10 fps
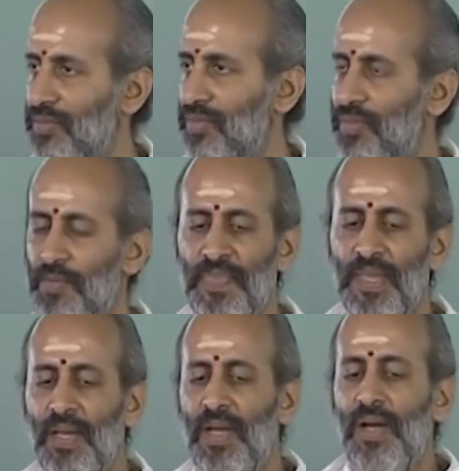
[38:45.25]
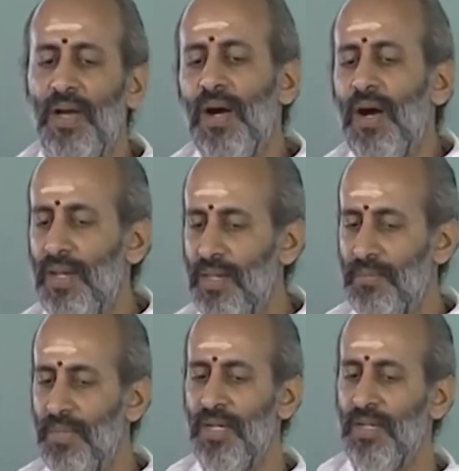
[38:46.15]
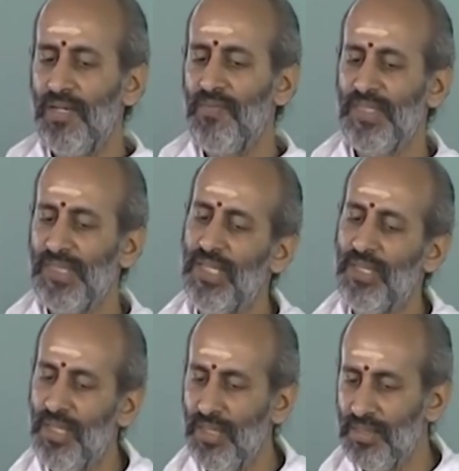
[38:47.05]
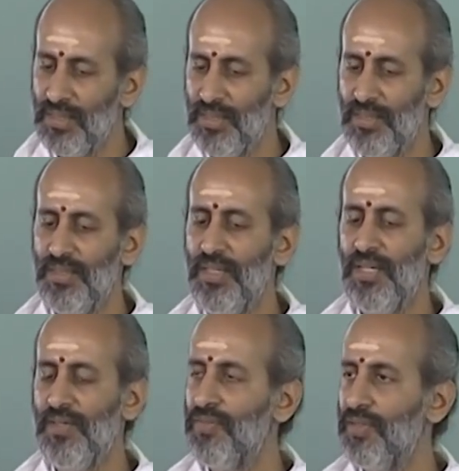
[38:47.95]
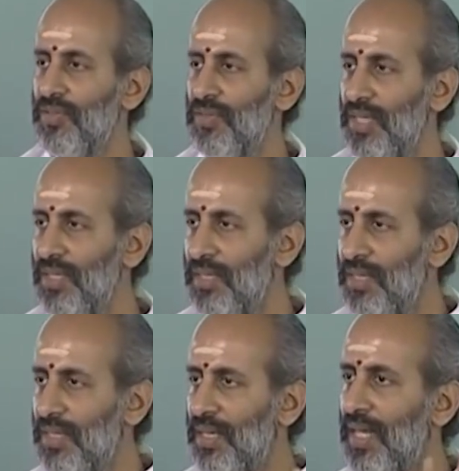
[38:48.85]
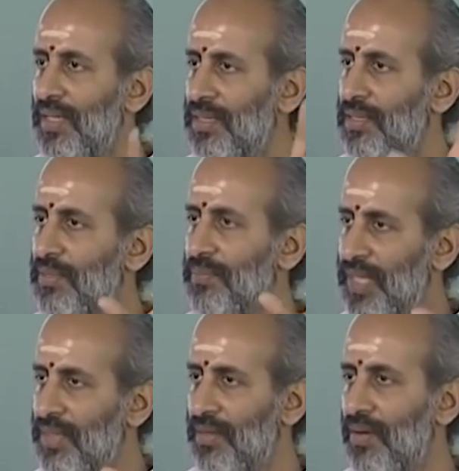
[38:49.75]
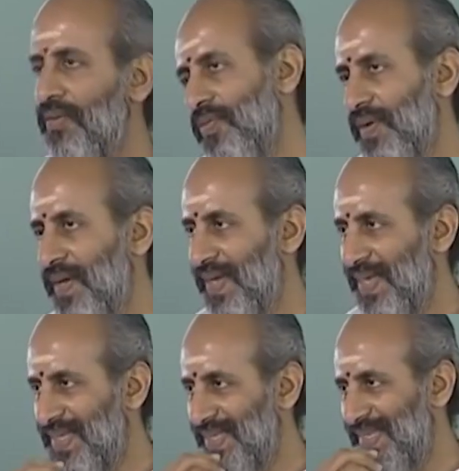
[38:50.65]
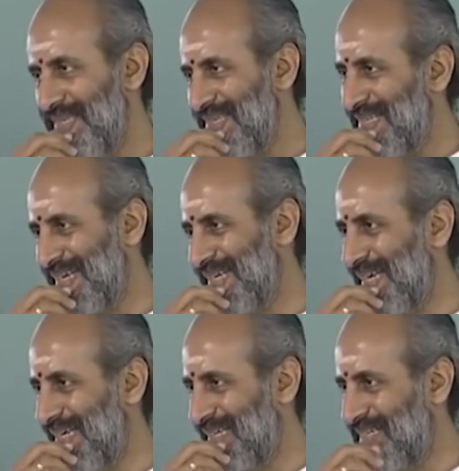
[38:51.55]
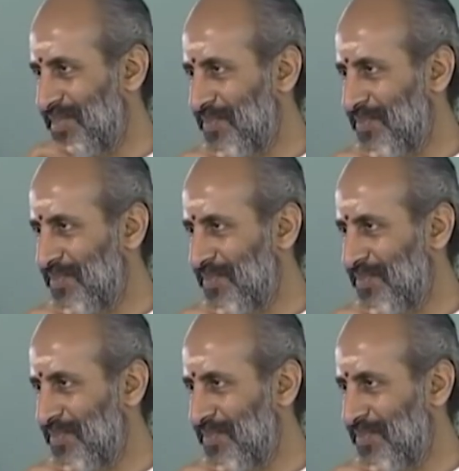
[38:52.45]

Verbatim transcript: So ayama and vistara, they refer to the length and the breadth of this rectangle.